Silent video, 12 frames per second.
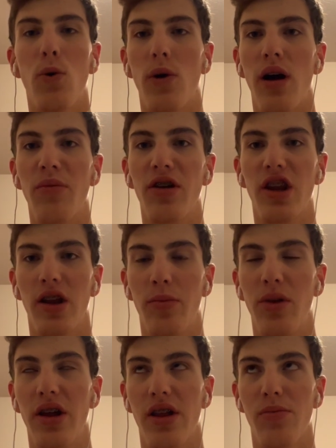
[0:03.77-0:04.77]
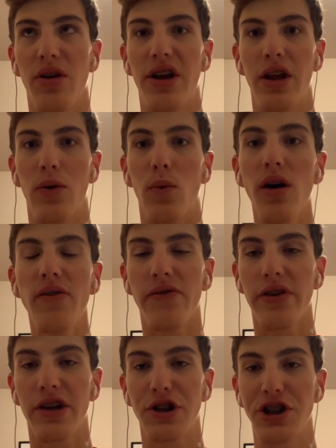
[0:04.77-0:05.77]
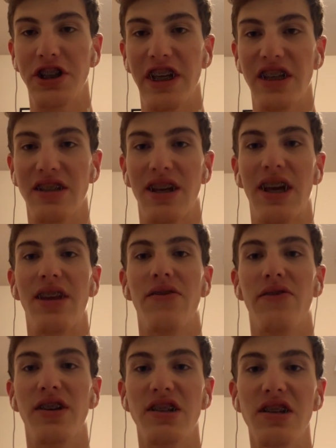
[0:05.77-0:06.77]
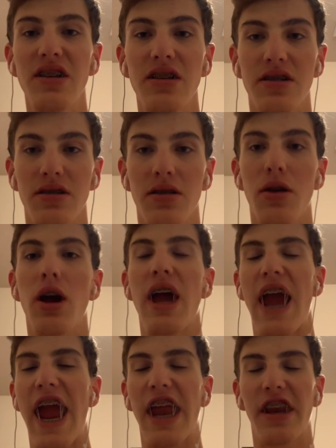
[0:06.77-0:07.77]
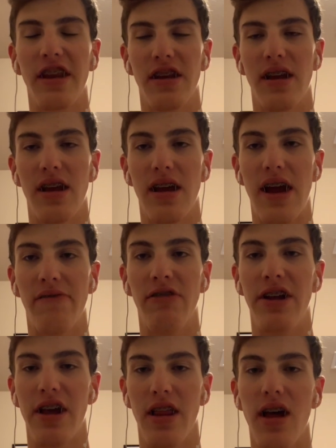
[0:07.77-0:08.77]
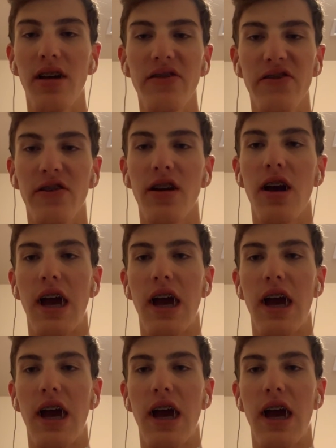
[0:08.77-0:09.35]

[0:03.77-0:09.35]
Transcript: where I'm going to be explaining what friction is in physics and in everyday life,